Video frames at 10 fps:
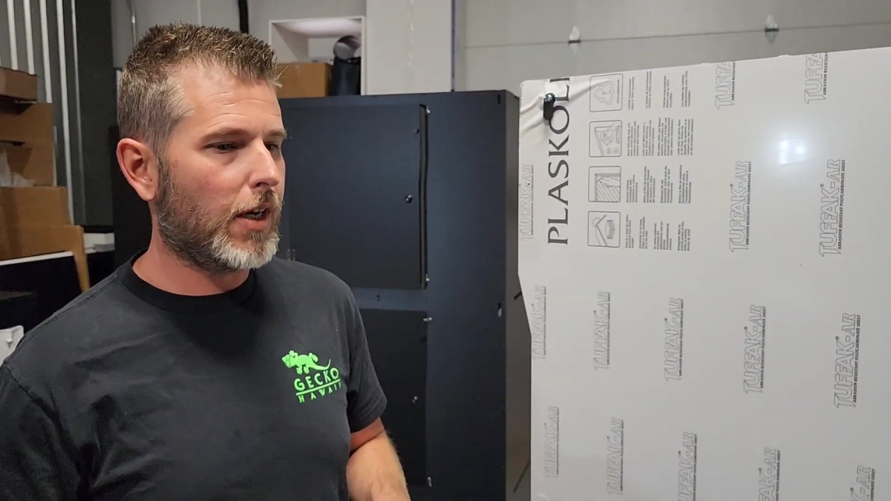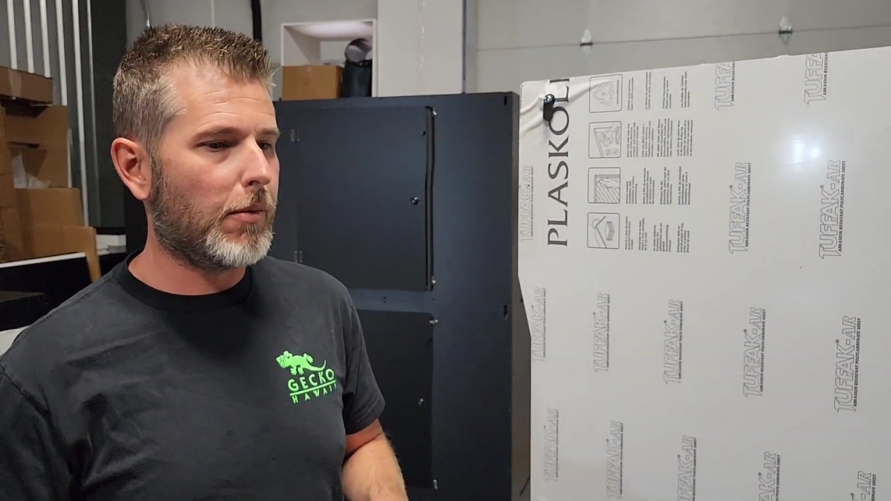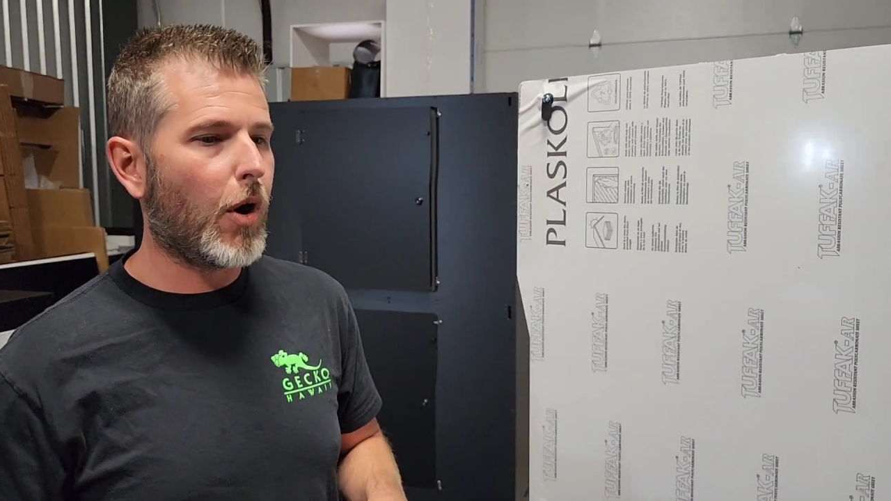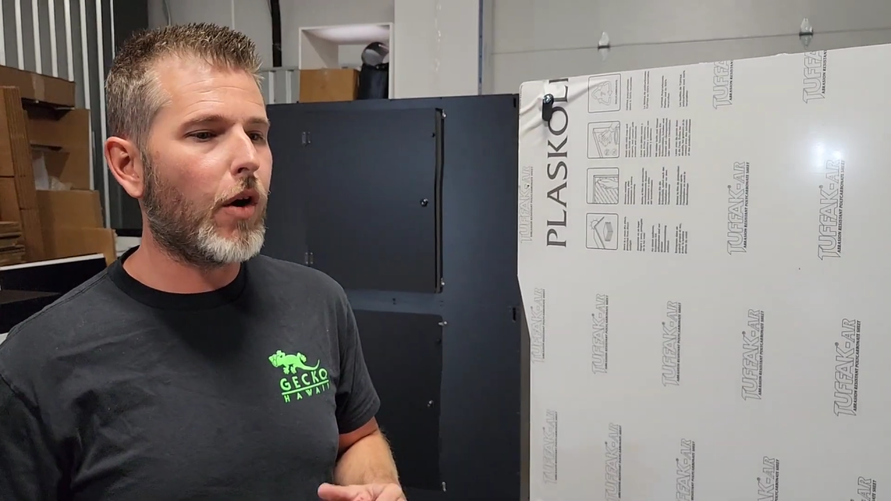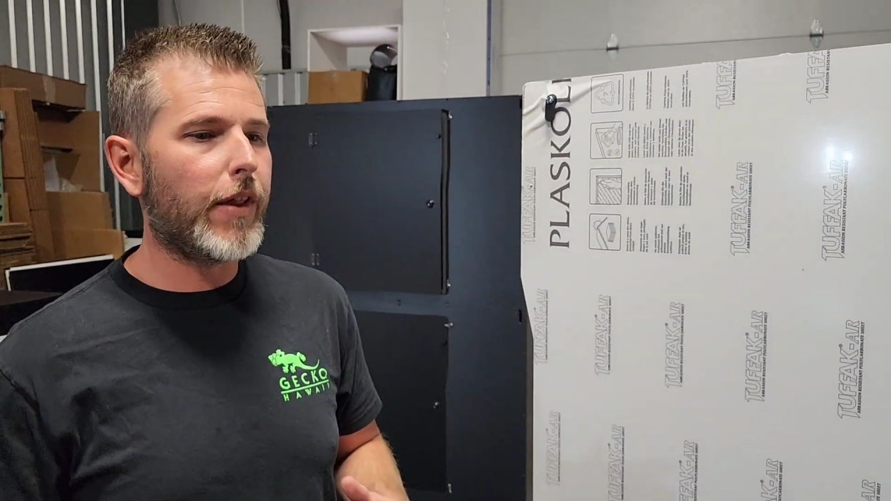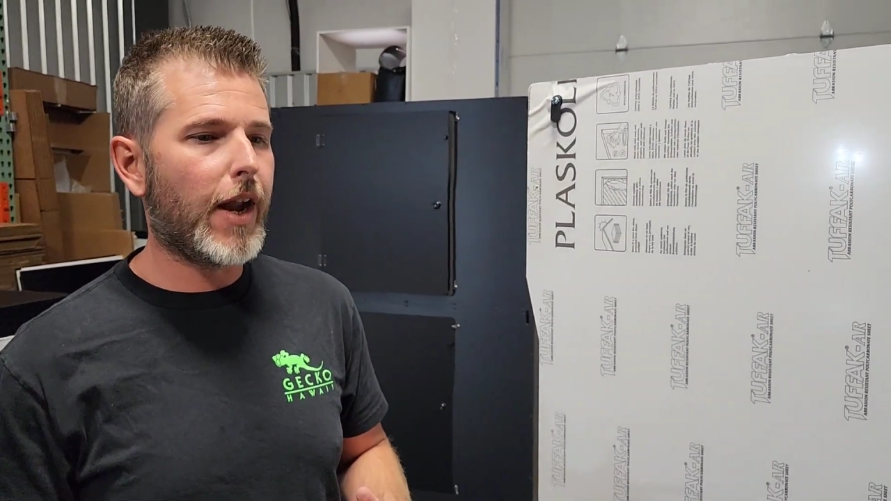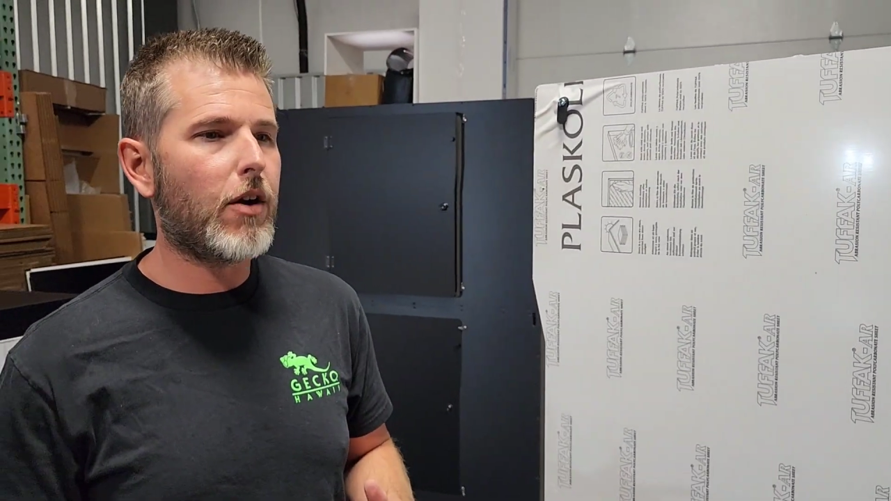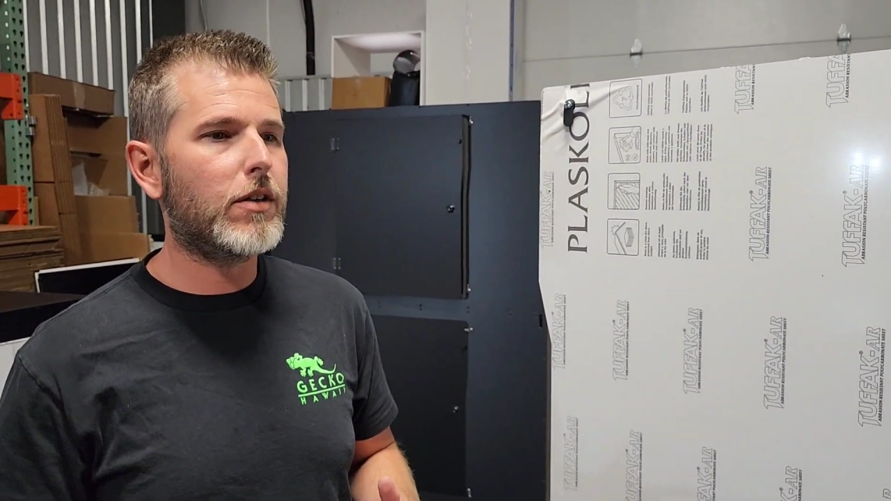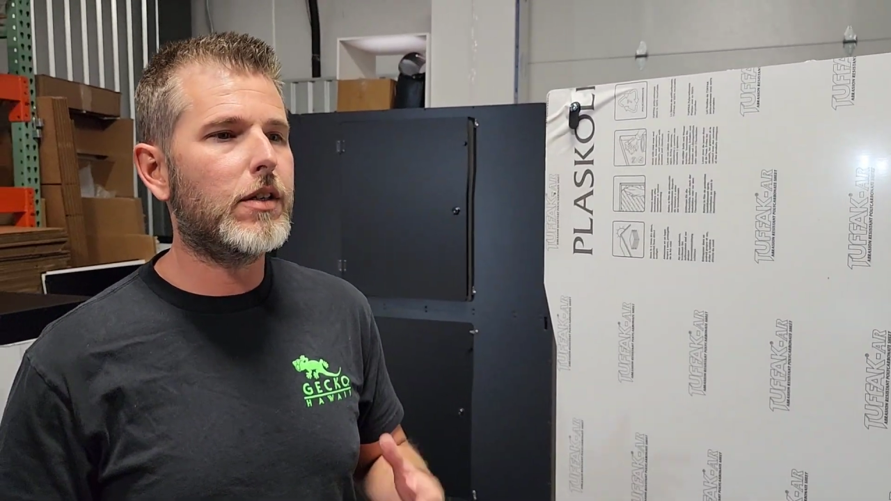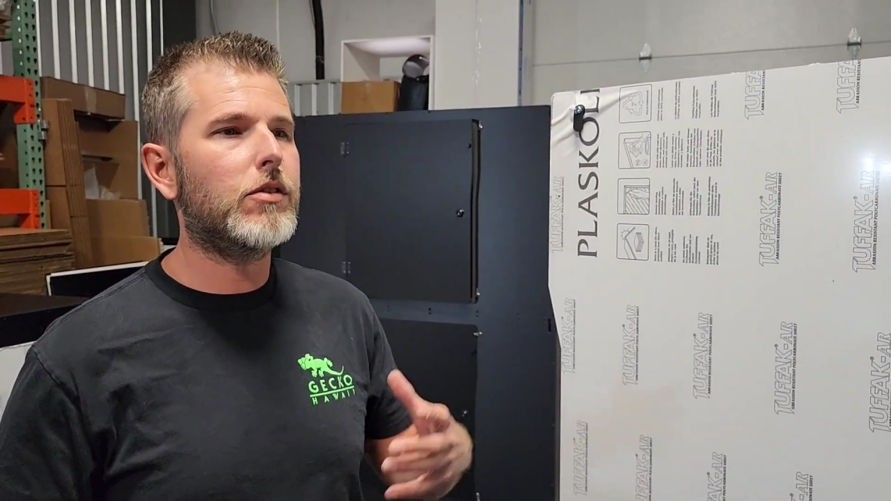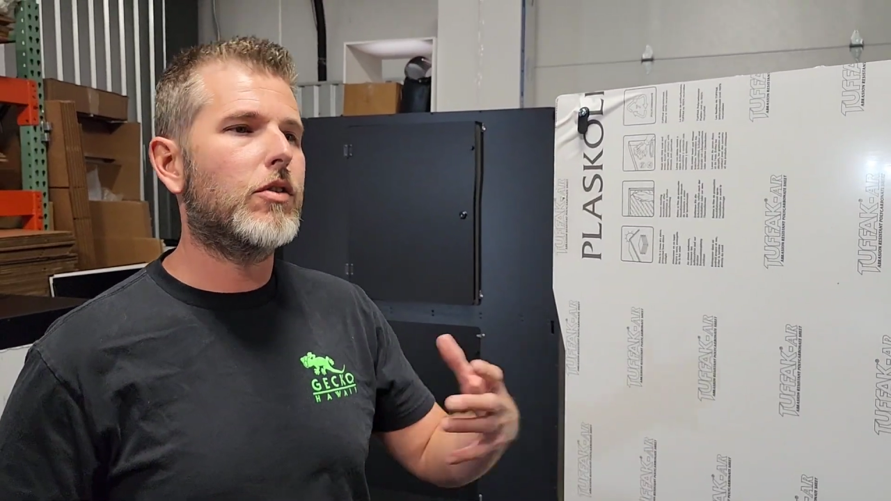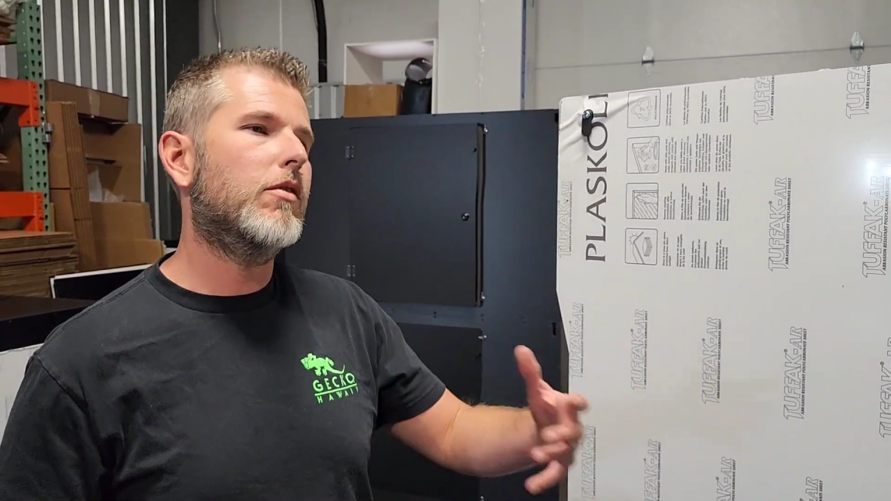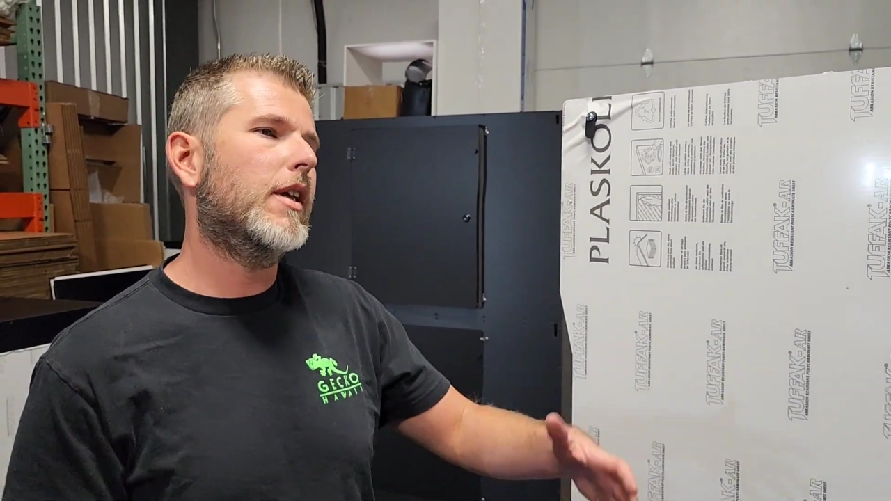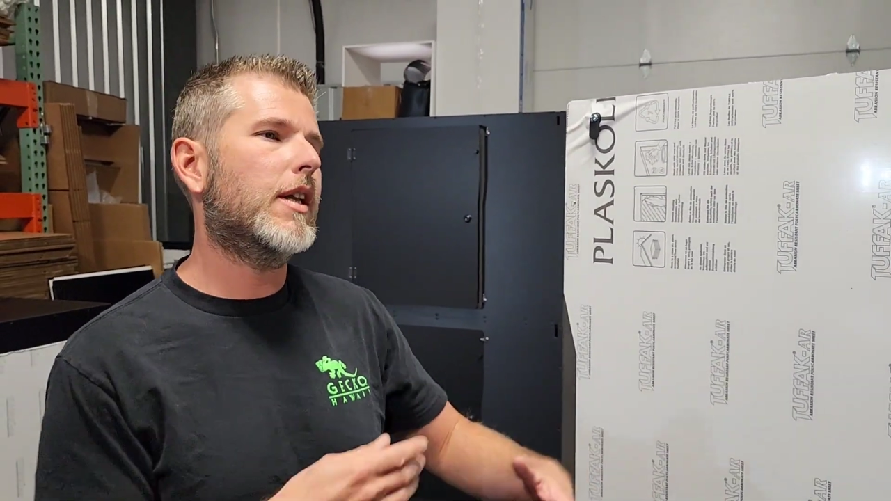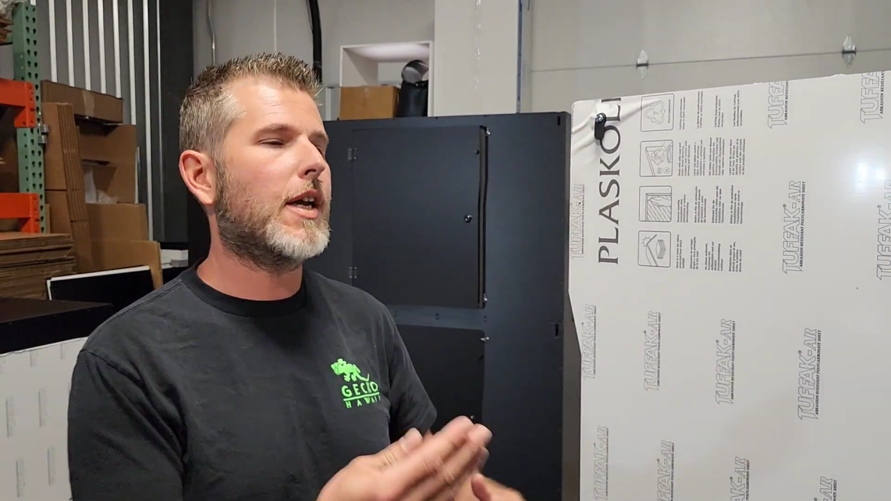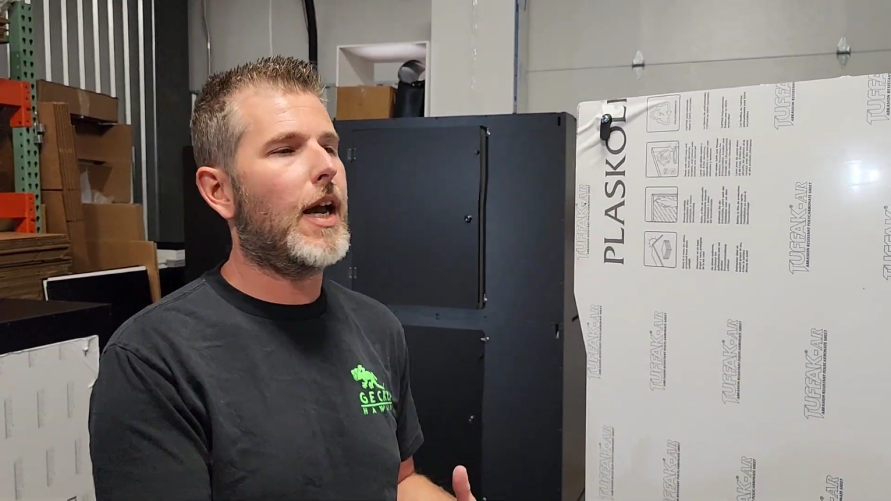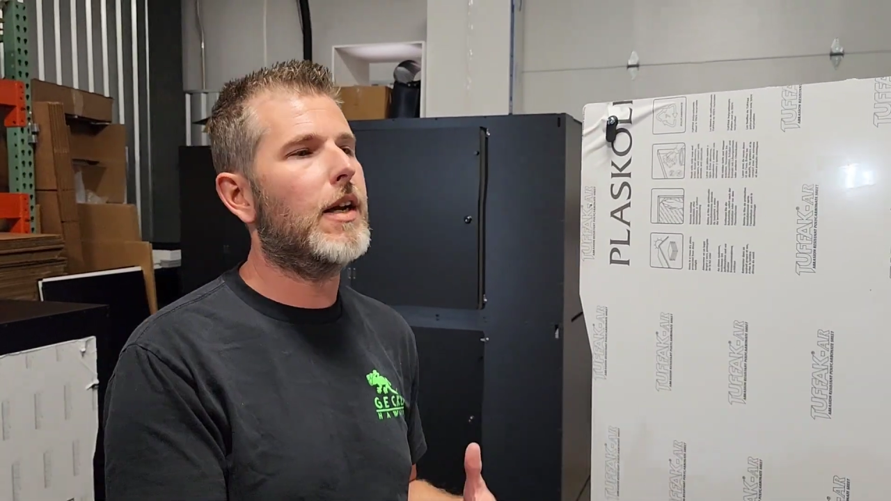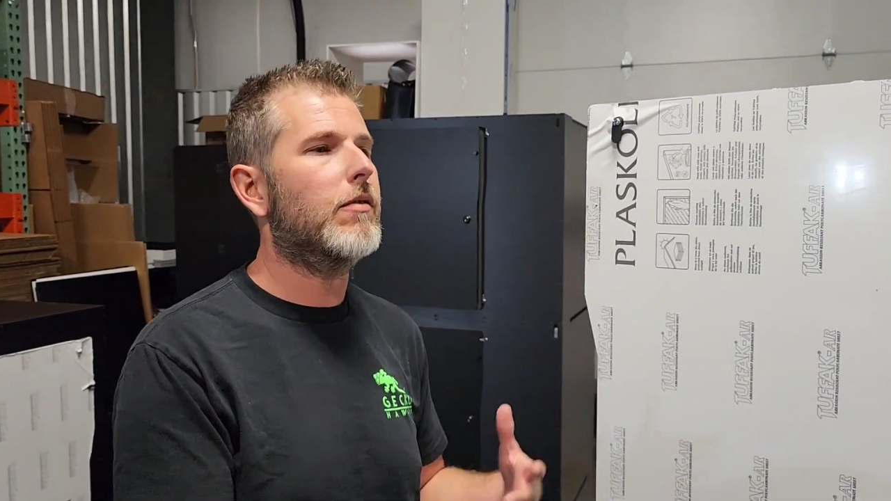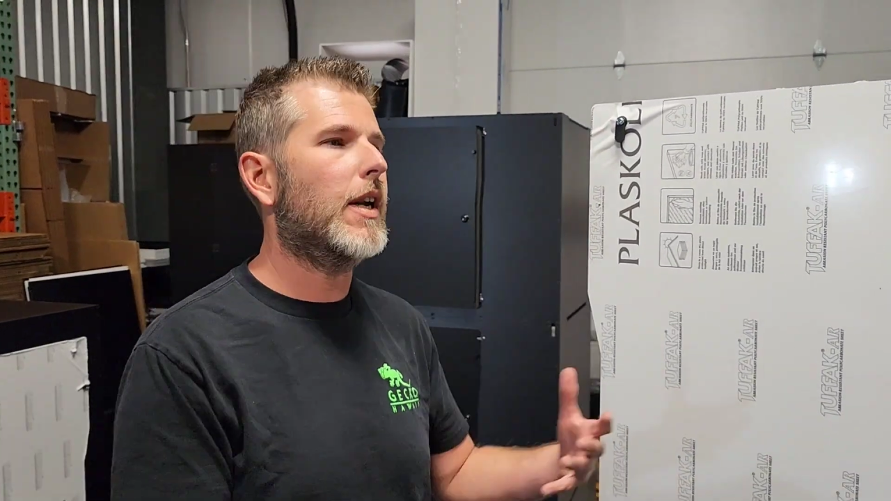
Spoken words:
on the Heretics. You can get kind of